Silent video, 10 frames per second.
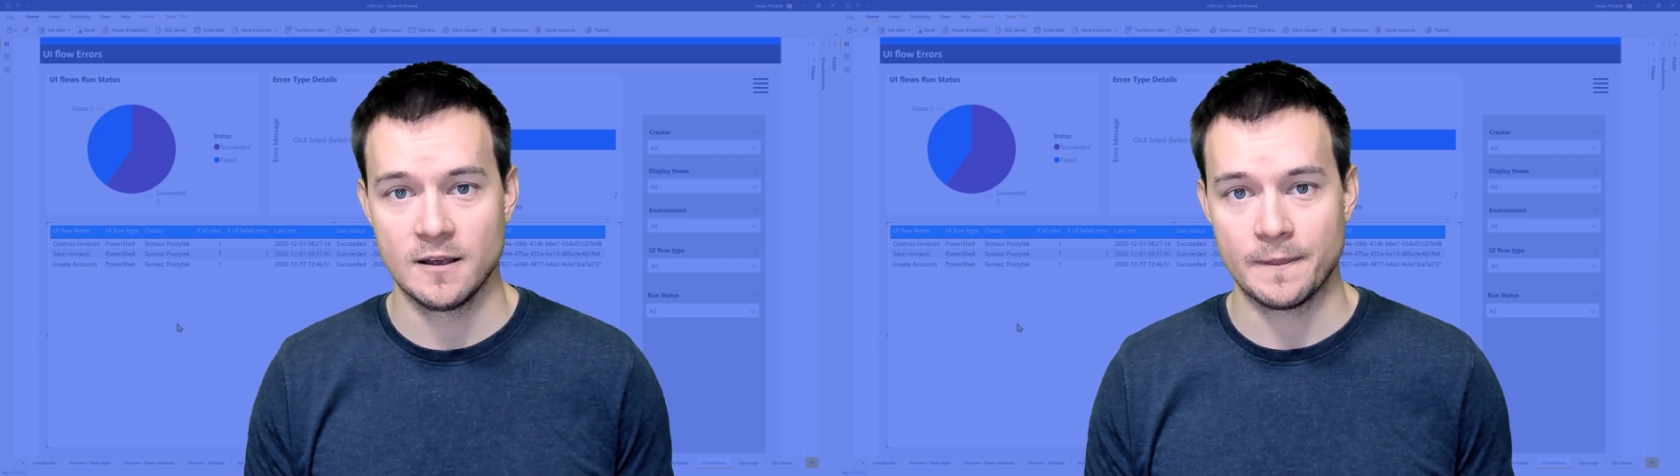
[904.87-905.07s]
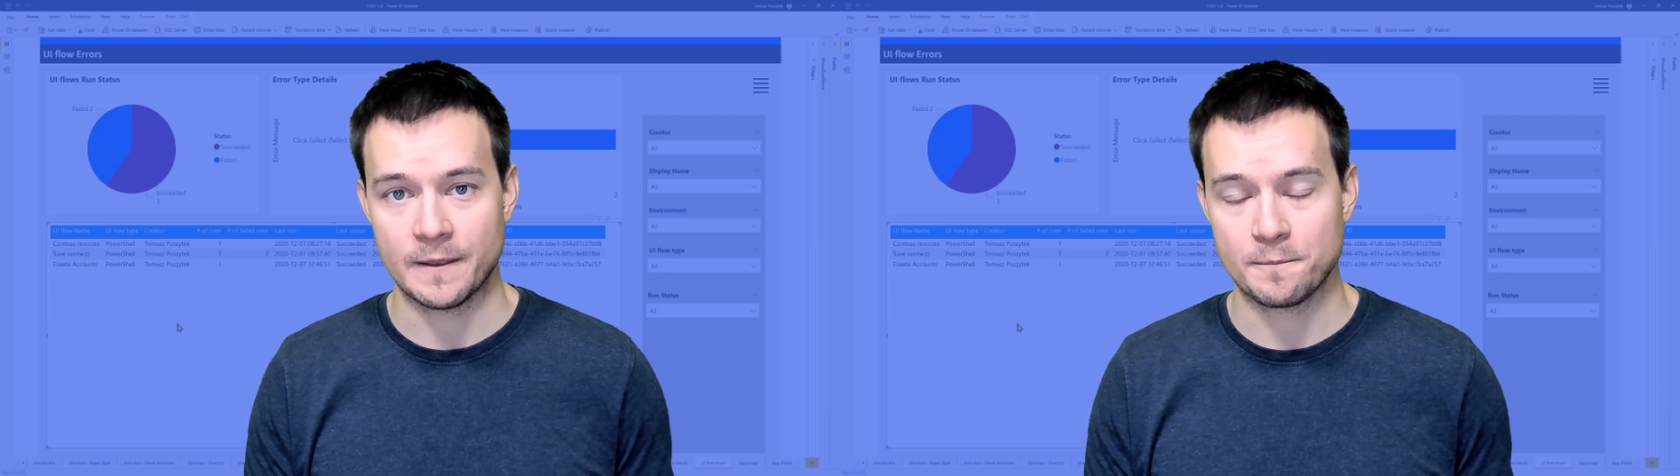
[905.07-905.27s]

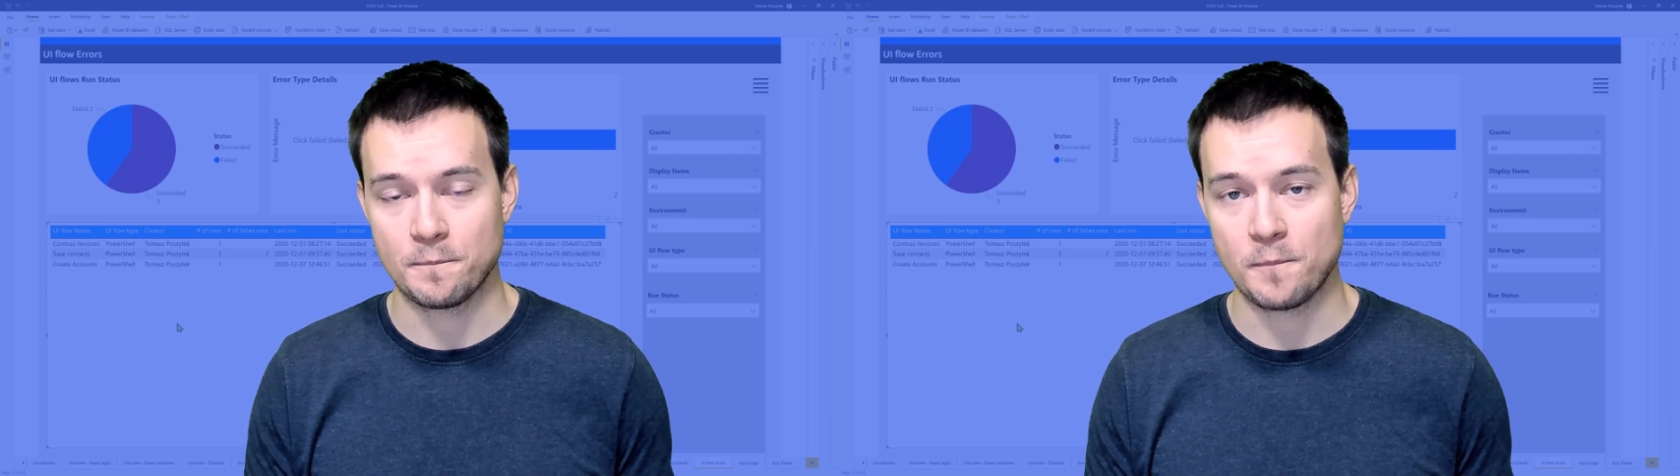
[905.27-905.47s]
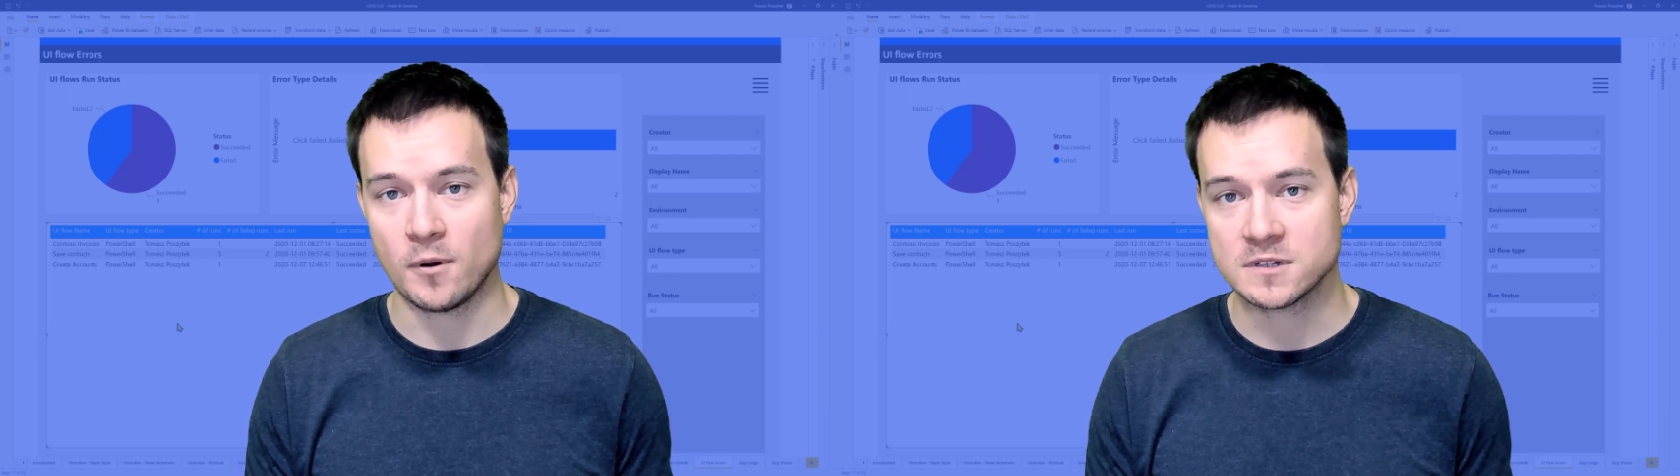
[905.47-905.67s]
that
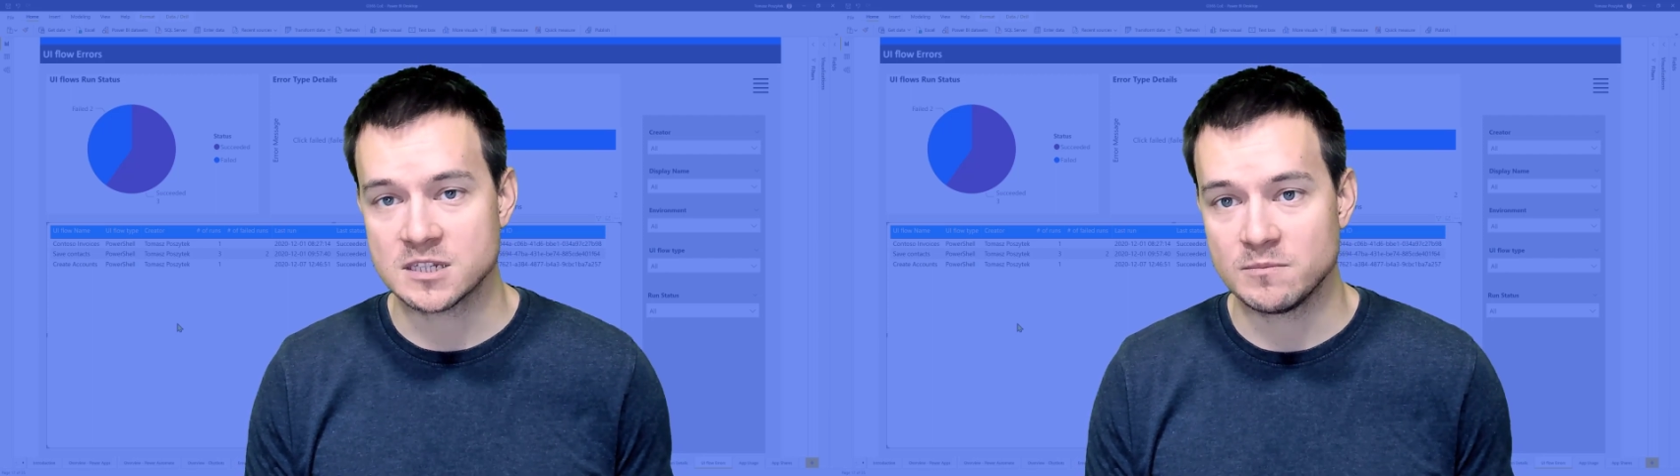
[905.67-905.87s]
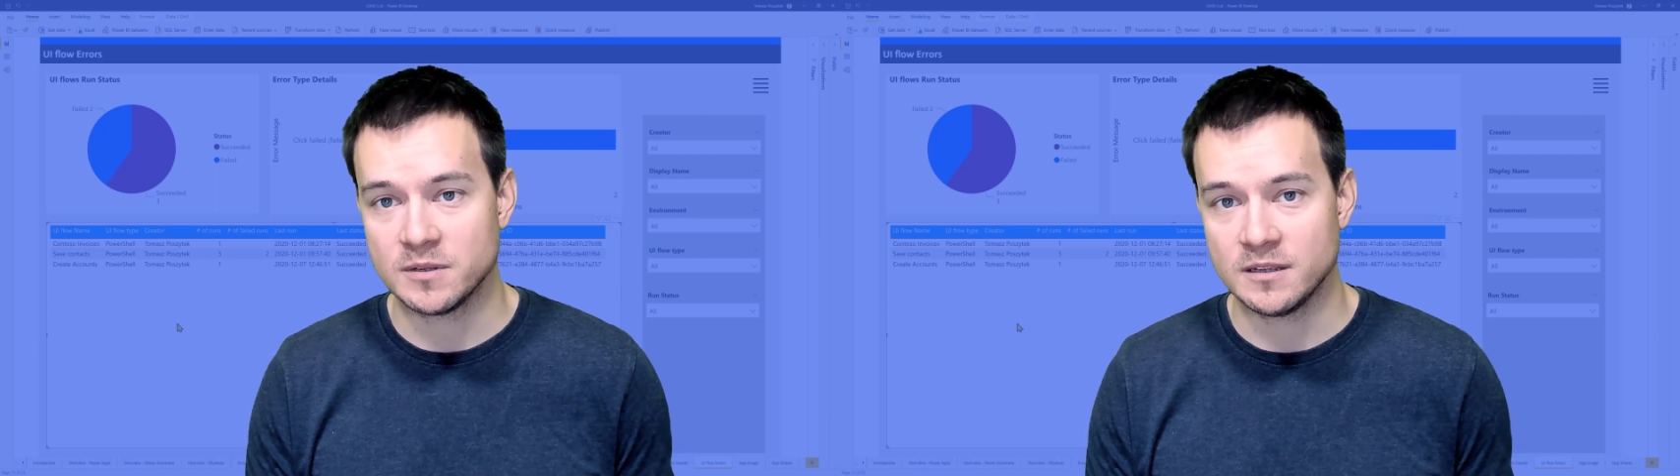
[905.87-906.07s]

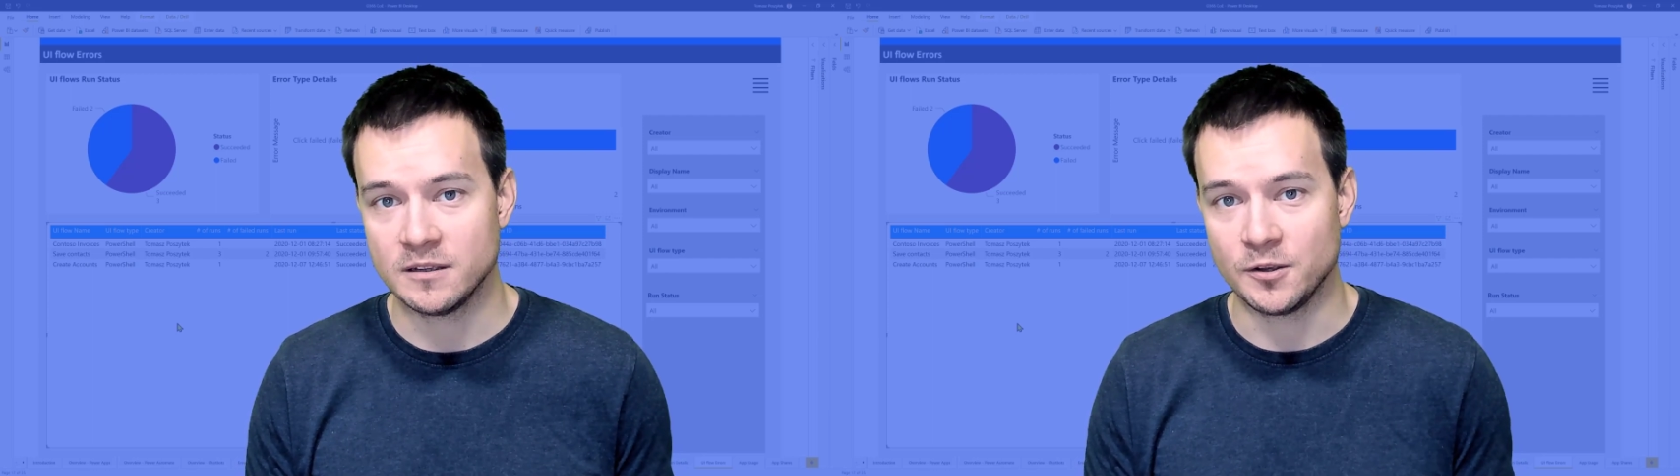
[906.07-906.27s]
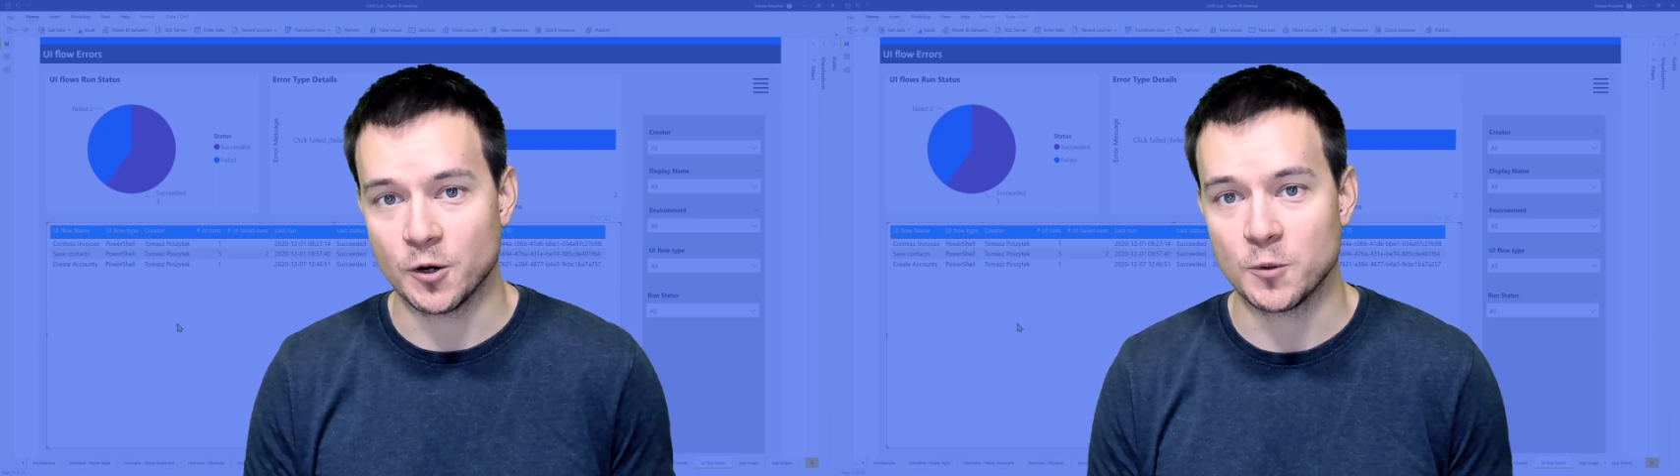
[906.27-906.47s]
possibly
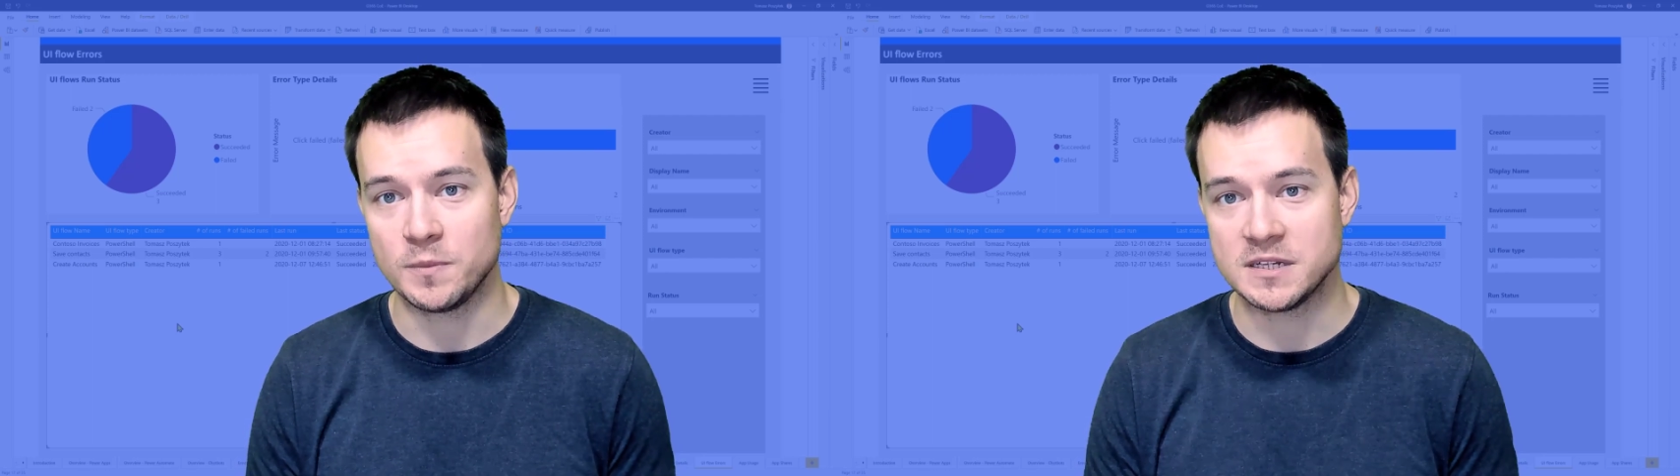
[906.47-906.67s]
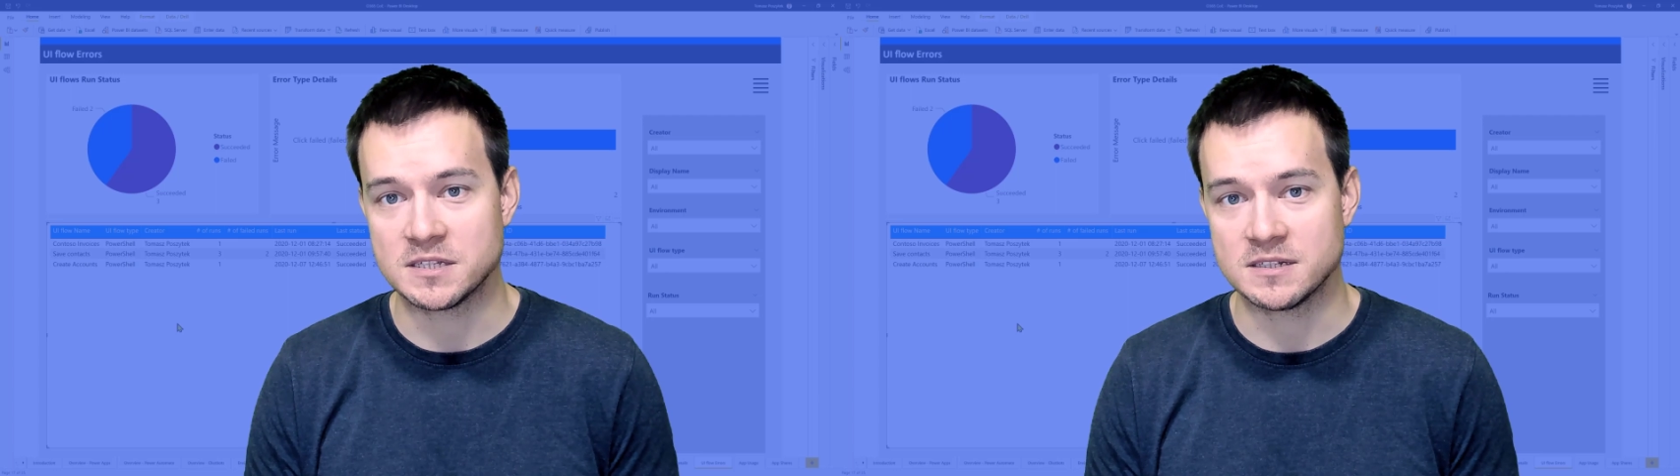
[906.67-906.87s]
your
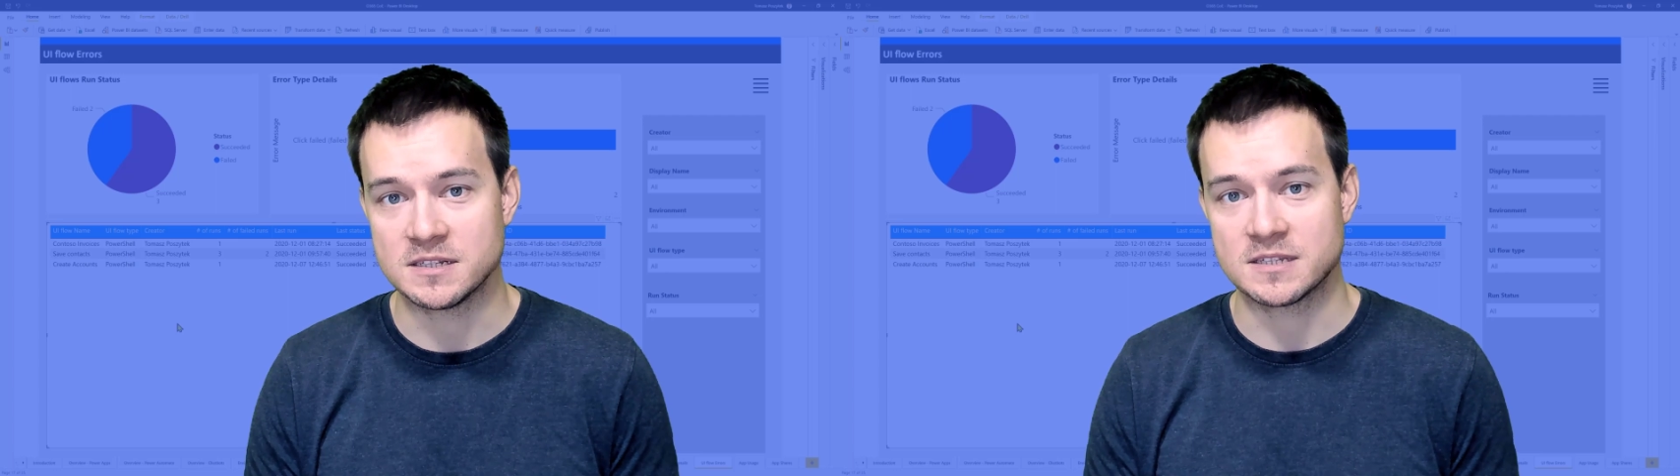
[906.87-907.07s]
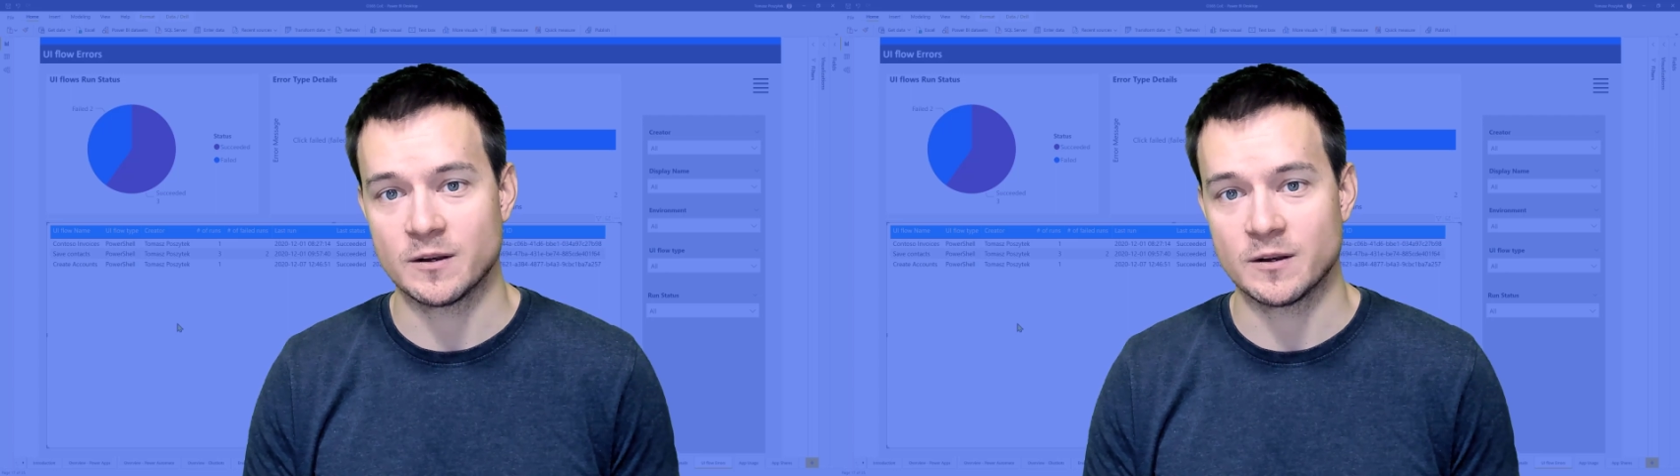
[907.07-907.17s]
business